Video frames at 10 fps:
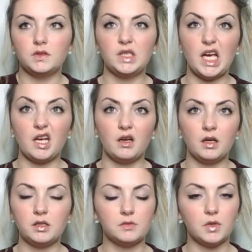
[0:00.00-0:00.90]
yeah, I
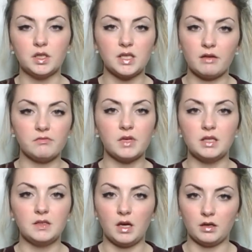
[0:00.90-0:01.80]
just wanted to have
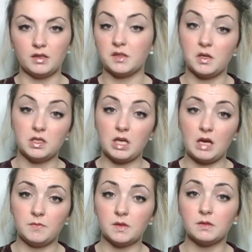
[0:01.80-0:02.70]
kids young, and so did
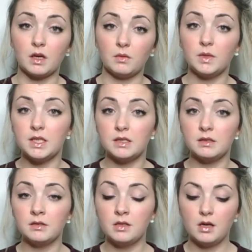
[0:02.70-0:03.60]
James, so we did.
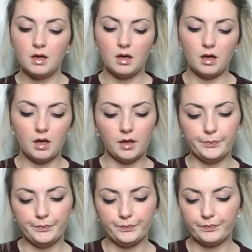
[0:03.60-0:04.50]
Um,